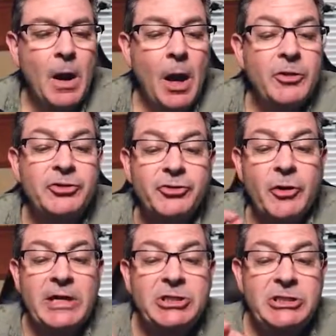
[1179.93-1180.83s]
This
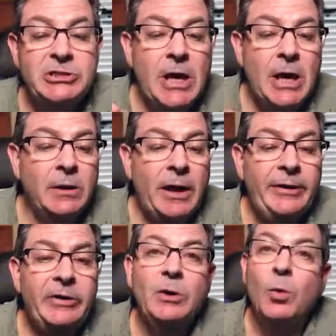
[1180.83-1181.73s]
strategy is not
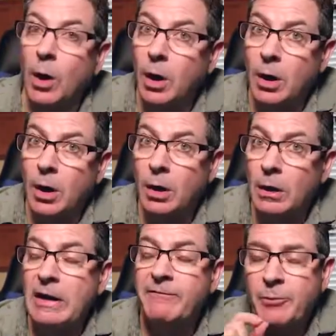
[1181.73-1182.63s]
likely to work
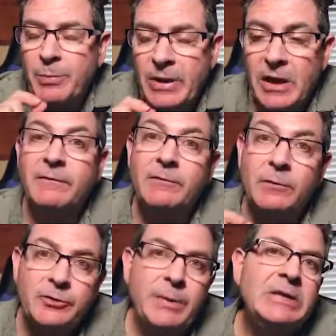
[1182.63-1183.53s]
if the behavior
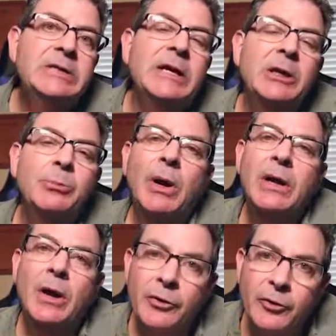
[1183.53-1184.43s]
is maintained by
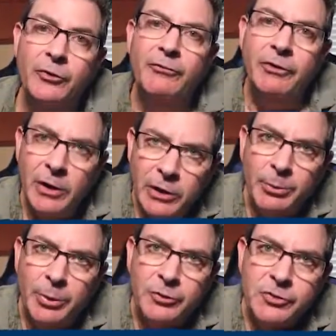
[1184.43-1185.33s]
other
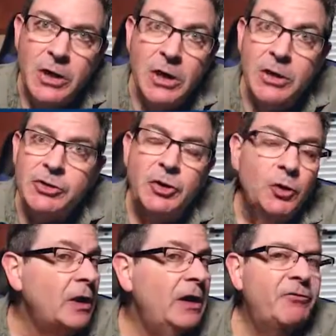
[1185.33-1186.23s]
variables.
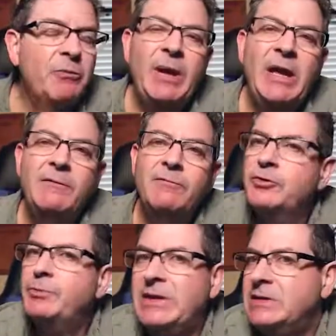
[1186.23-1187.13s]
So if the behavior
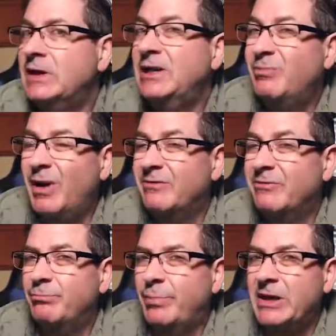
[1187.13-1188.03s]
is maintained by,
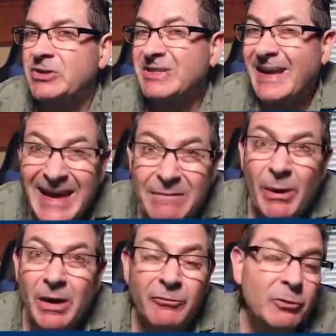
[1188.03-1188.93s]
by escape
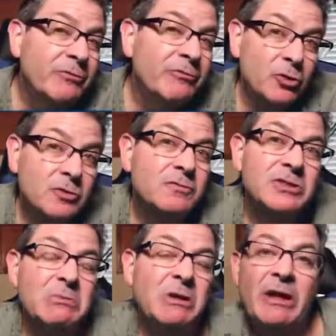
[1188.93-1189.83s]
from aversive
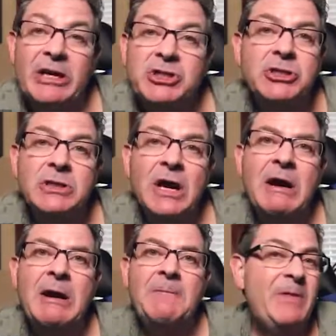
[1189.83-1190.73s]
stimulation,
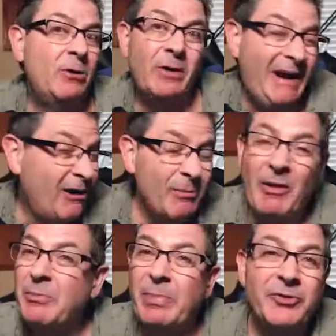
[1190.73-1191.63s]
they don't care
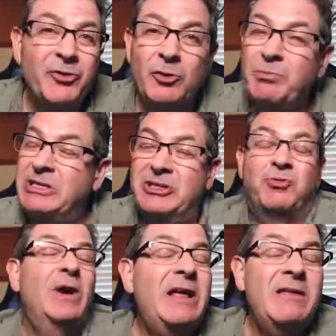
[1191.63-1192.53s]
about the bus loop, they just
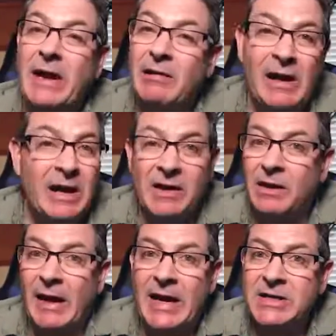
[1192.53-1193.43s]
want to get the hell out of the
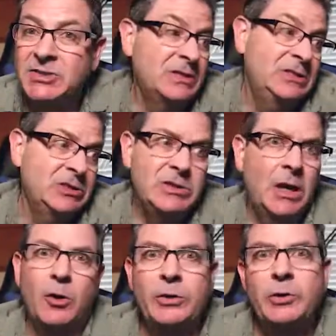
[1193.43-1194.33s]
class, and this is
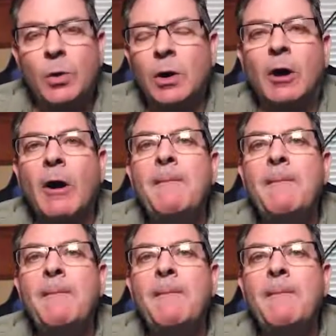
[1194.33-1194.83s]
not going to work.